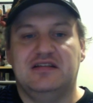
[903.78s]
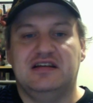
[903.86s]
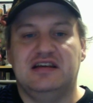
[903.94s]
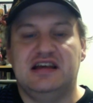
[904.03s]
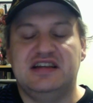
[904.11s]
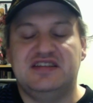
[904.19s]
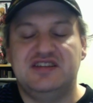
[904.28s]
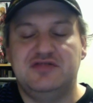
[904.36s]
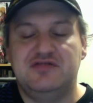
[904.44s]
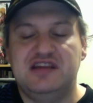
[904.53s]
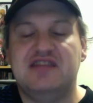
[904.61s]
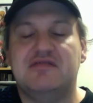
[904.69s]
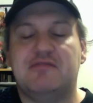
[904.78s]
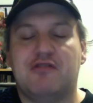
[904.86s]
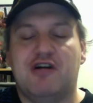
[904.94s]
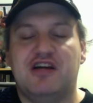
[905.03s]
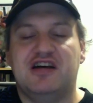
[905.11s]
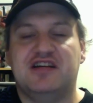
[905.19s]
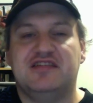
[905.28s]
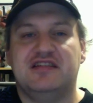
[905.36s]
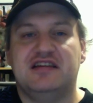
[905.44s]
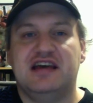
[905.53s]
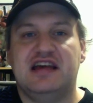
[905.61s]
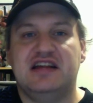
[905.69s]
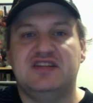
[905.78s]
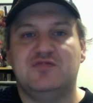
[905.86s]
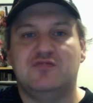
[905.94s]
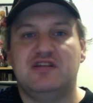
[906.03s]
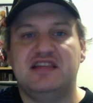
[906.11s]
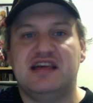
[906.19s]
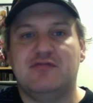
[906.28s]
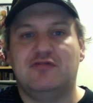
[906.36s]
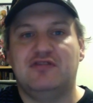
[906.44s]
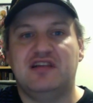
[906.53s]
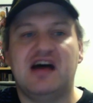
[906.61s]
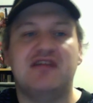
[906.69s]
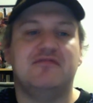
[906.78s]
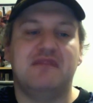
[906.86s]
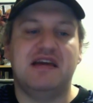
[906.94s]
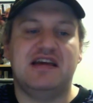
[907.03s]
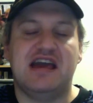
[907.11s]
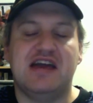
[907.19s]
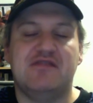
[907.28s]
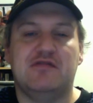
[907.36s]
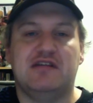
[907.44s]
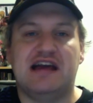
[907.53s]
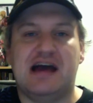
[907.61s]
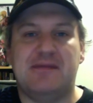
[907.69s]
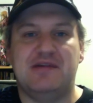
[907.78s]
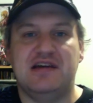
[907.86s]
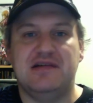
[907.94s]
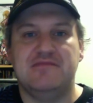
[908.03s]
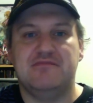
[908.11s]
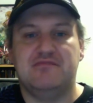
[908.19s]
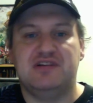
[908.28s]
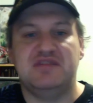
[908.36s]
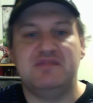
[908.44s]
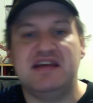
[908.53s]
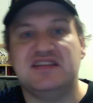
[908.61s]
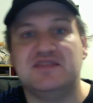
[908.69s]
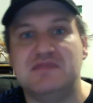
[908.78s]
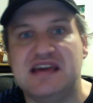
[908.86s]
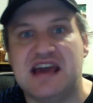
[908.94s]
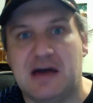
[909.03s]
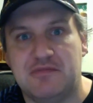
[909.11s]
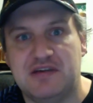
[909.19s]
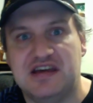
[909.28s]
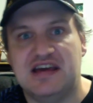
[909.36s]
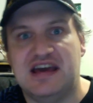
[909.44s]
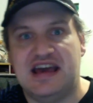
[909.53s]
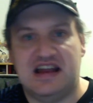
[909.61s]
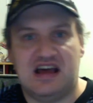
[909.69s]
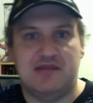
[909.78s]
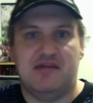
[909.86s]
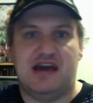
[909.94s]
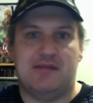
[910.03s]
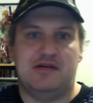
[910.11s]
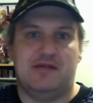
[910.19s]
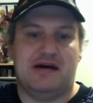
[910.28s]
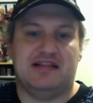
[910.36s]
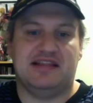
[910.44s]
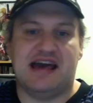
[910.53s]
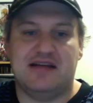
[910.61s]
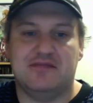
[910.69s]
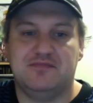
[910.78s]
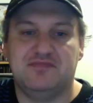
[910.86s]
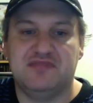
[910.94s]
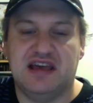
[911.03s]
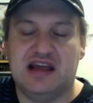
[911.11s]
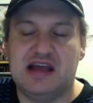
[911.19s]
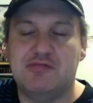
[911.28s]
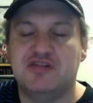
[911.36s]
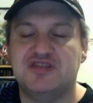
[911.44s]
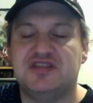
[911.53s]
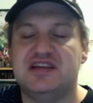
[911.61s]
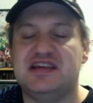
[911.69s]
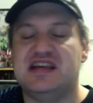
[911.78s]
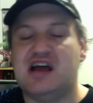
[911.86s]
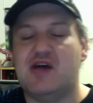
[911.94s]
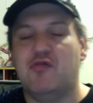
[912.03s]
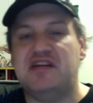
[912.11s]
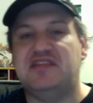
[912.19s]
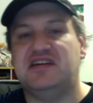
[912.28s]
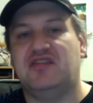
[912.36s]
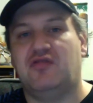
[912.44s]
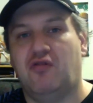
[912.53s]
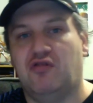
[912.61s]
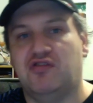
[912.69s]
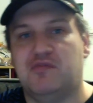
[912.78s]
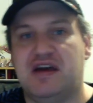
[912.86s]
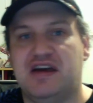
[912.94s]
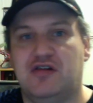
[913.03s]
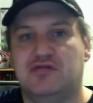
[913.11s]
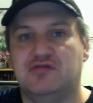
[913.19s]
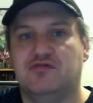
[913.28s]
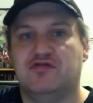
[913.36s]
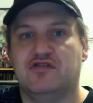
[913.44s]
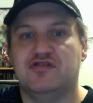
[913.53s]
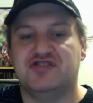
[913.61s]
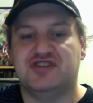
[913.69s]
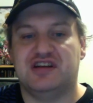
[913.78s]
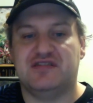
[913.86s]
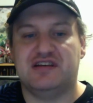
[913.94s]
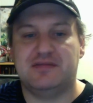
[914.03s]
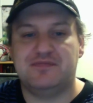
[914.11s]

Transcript: It's a unique product, and it's one that will not make everyone happy, but it makes me happy, and I'm happy about that. And I personally cannot wait to get a hold of my own version of it.